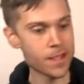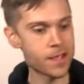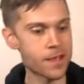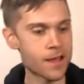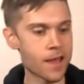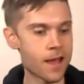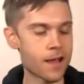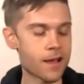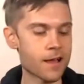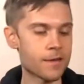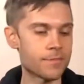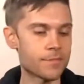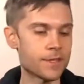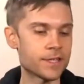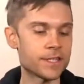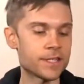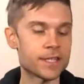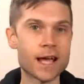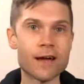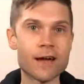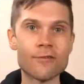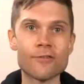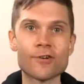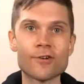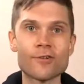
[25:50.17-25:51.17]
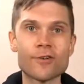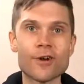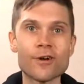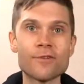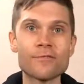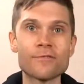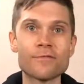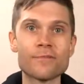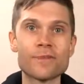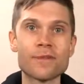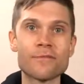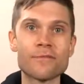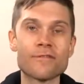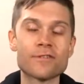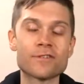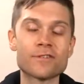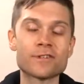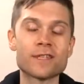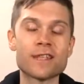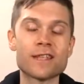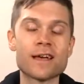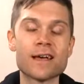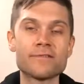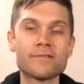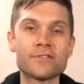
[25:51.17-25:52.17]
I got the sauerkraut from the
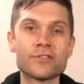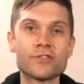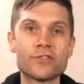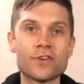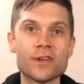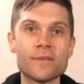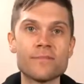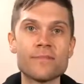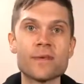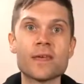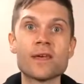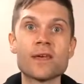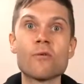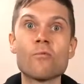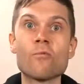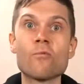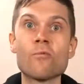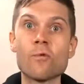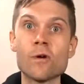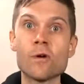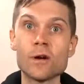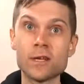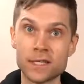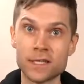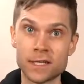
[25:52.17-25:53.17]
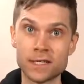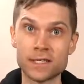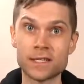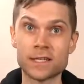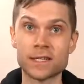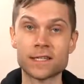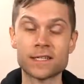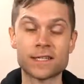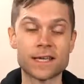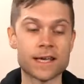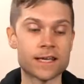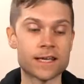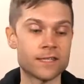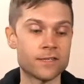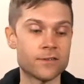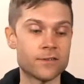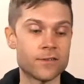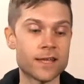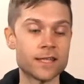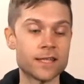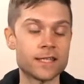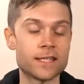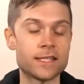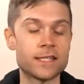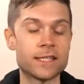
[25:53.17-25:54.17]
first live stream. It was a success. So
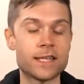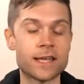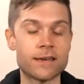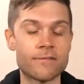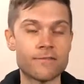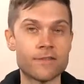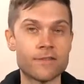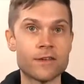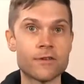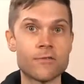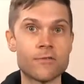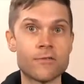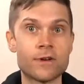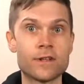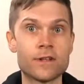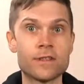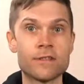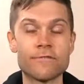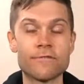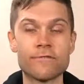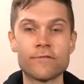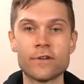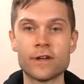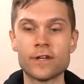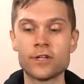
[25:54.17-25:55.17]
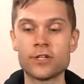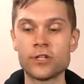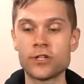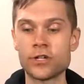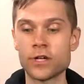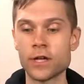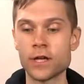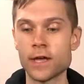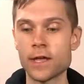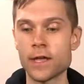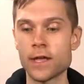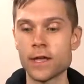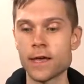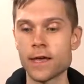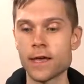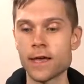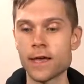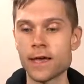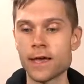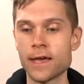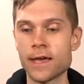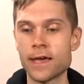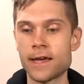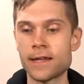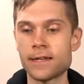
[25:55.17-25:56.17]
that's definitely going in the fridge
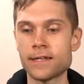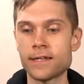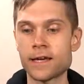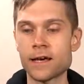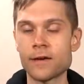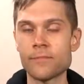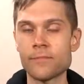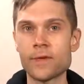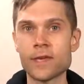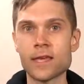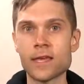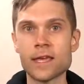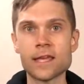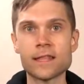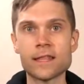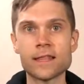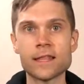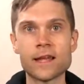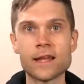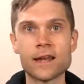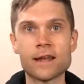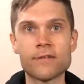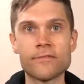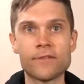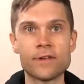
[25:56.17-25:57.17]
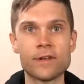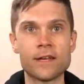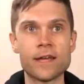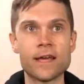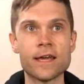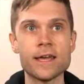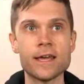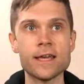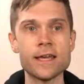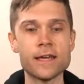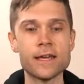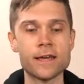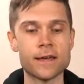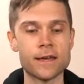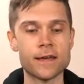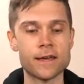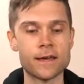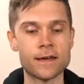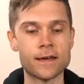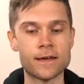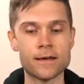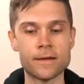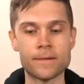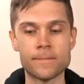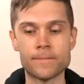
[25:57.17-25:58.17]
and I'll be eating that every day.
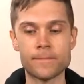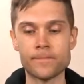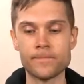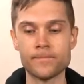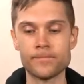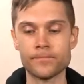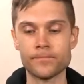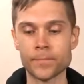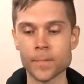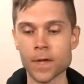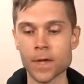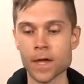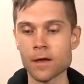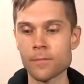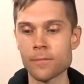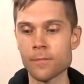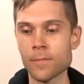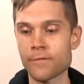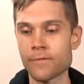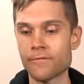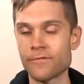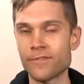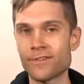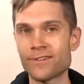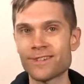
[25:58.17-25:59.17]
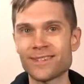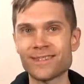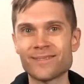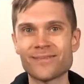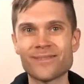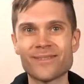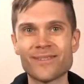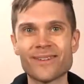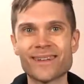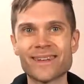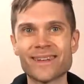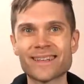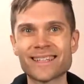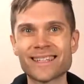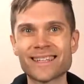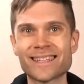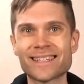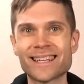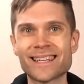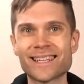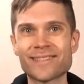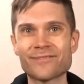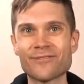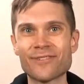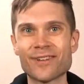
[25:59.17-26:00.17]
I got my first
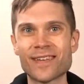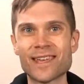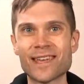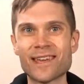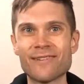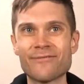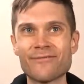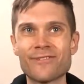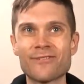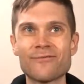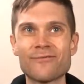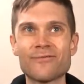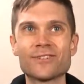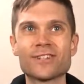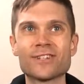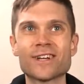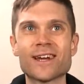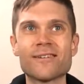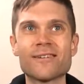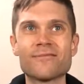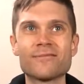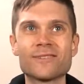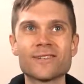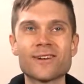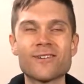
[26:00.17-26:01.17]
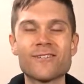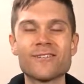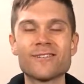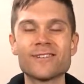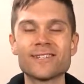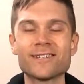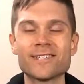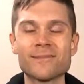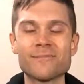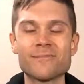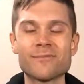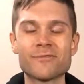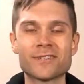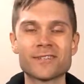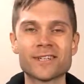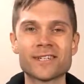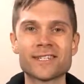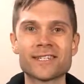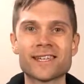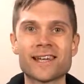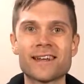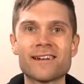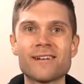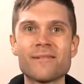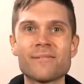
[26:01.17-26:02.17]
successful kefir, which I was honestly most
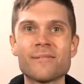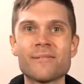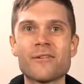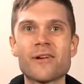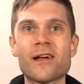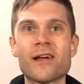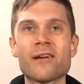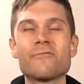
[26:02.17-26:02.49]
excited about.